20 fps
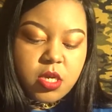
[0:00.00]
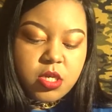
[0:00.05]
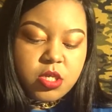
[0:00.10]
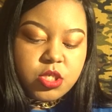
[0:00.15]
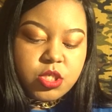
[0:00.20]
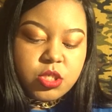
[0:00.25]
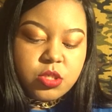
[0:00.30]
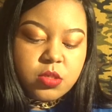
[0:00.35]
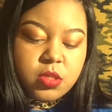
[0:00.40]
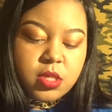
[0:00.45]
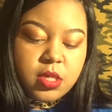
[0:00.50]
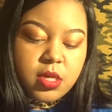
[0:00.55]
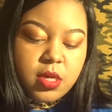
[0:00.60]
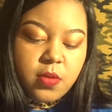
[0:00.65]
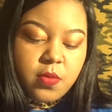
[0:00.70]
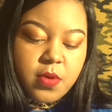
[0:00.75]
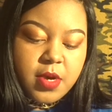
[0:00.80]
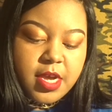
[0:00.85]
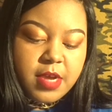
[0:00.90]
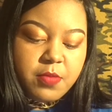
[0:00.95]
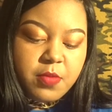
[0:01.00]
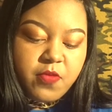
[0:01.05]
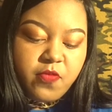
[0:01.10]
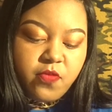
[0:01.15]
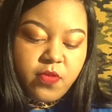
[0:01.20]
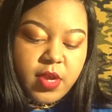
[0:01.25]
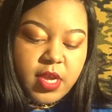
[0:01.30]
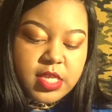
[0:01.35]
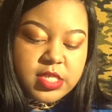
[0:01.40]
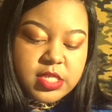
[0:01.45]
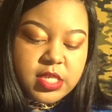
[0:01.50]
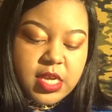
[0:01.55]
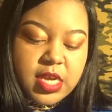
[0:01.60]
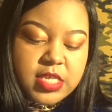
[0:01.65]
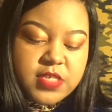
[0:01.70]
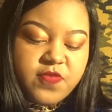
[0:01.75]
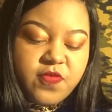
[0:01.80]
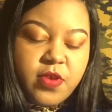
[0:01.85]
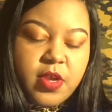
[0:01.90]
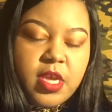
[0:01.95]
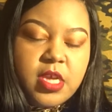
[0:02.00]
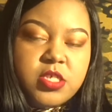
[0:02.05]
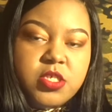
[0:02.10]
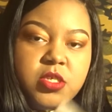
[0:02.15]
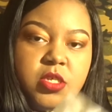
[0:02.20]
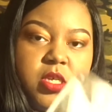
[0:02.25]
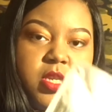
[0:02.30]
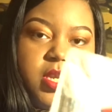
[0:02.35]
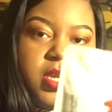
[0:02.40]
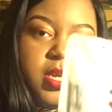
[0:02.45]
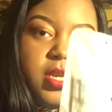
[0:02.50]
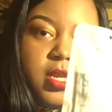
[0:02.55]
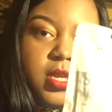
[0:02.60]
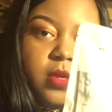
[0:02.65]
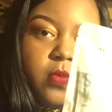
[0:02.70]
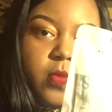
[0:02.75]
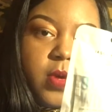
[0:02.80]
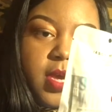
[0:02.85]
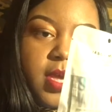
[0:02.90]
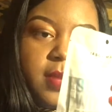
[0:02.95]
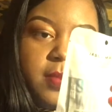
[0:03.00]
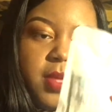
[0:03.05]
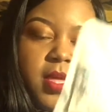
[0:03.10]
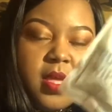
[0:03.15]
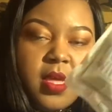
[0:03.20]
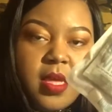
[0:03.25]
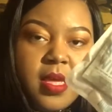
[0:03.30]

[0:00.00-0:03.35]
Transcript: shoe cleaning wipe with raised dots for extra cleaning wipe.